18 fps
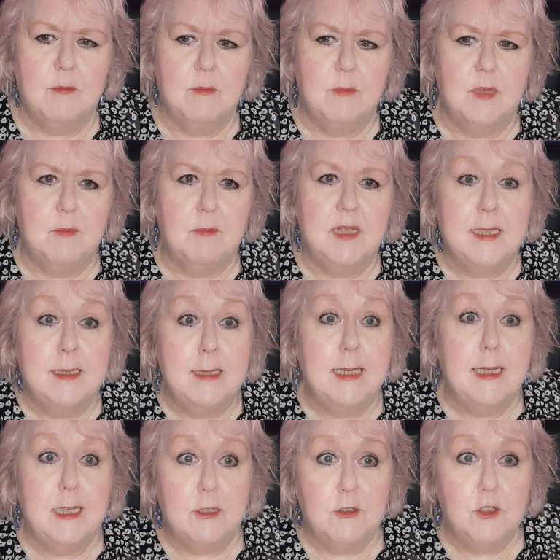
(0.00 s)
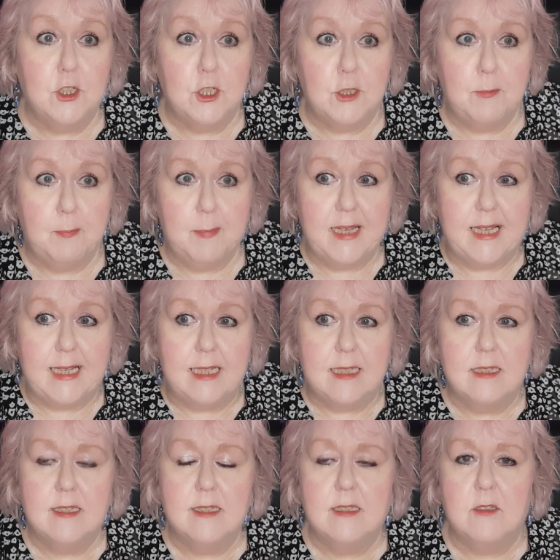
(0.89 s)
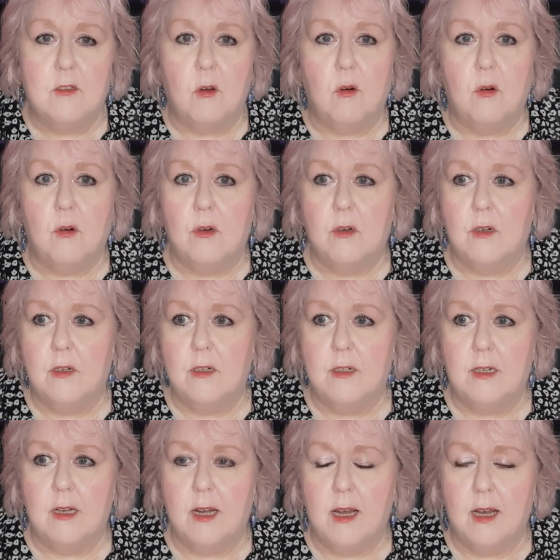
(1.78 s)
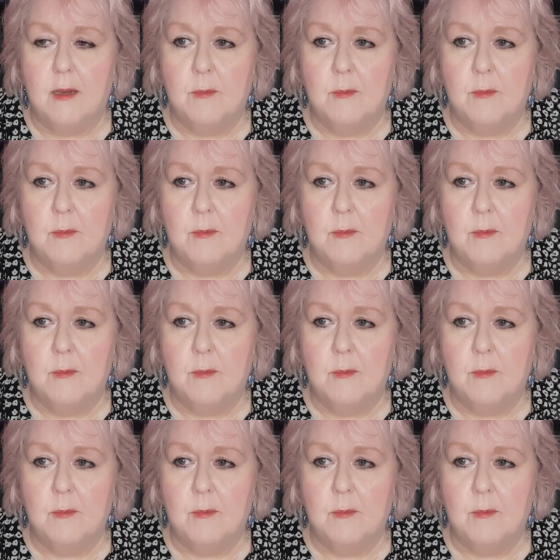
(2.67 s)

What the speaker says: maybe nature-based, or